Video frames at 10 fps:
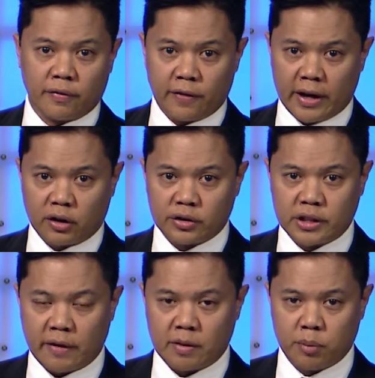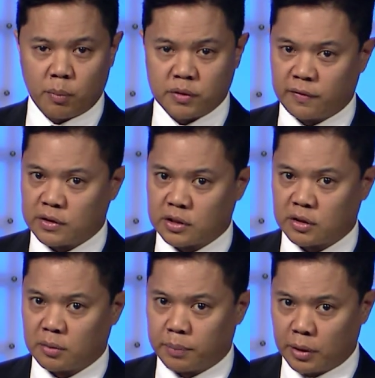final day of the Pope's visit
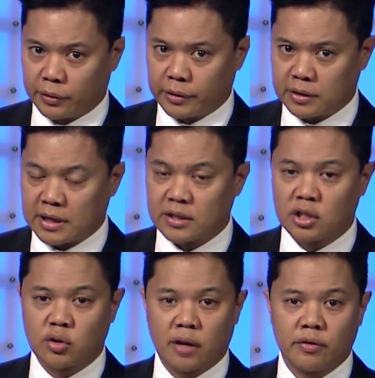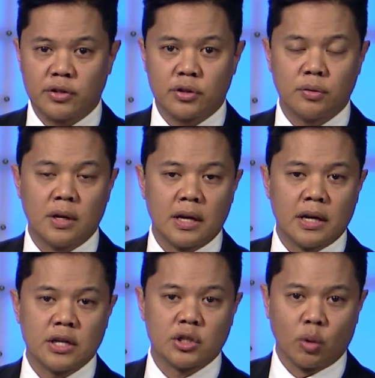to the Baltics as he travels to
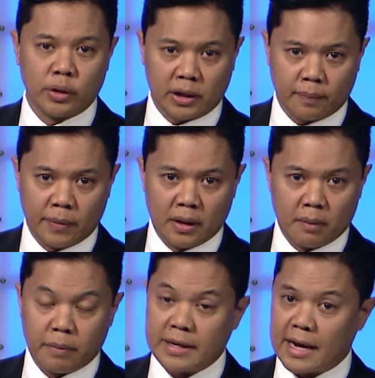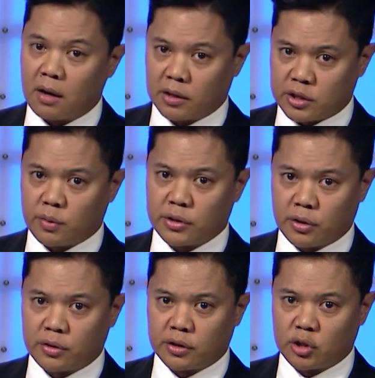Estonia. But now, let's
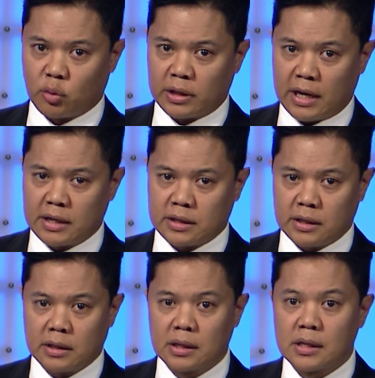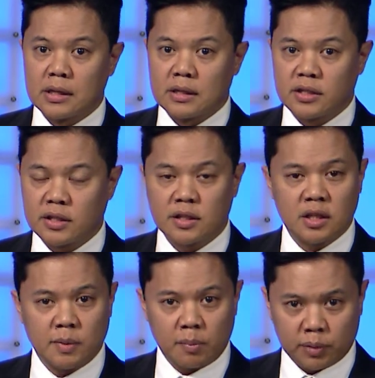return to the 2018
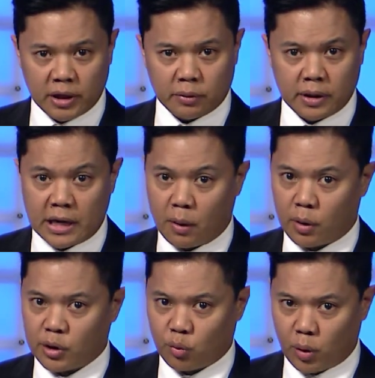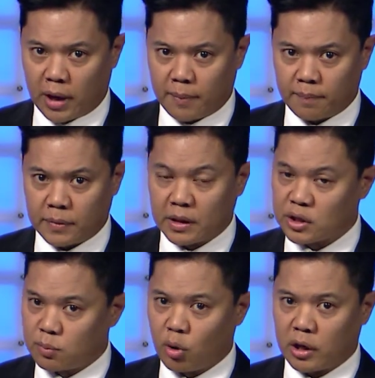CCCB plenary now underway.
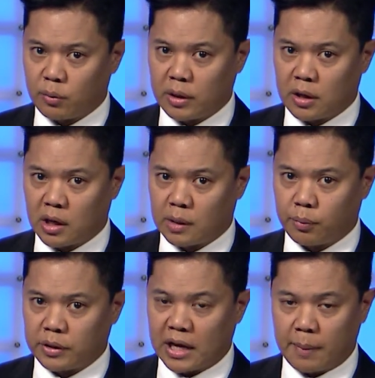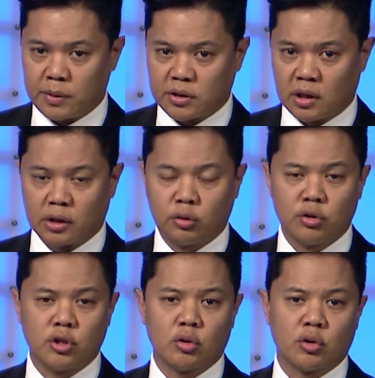This morning, we caught up with the Apostolic
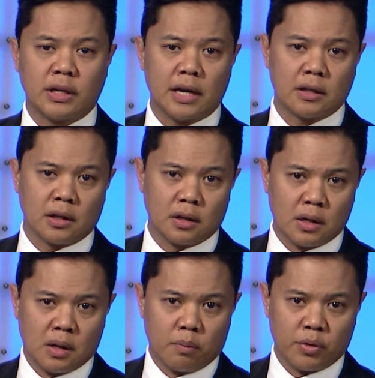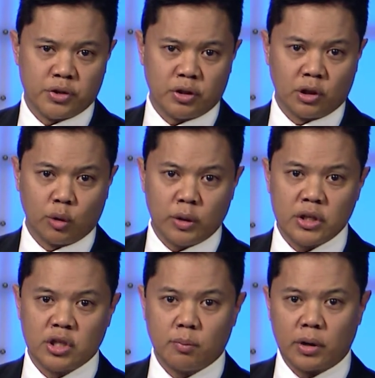Nuncio to Canada, Monsignor
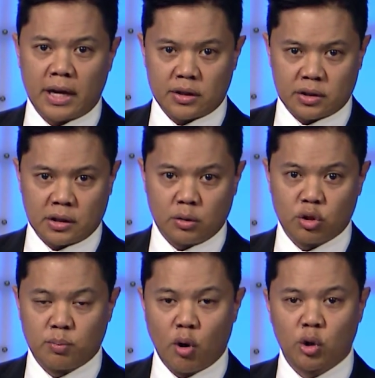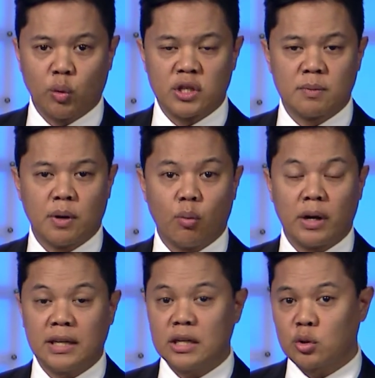Luigi Bonazzi, who spoke to us about
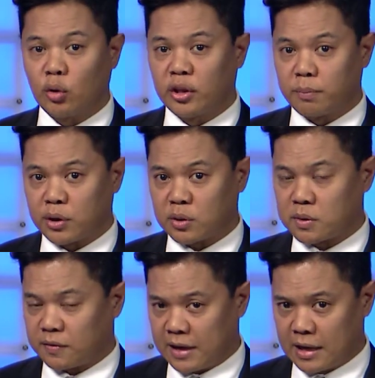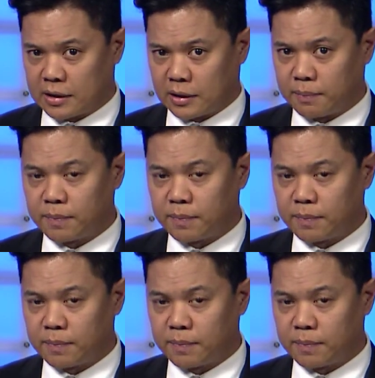what he told the bishops of Canada.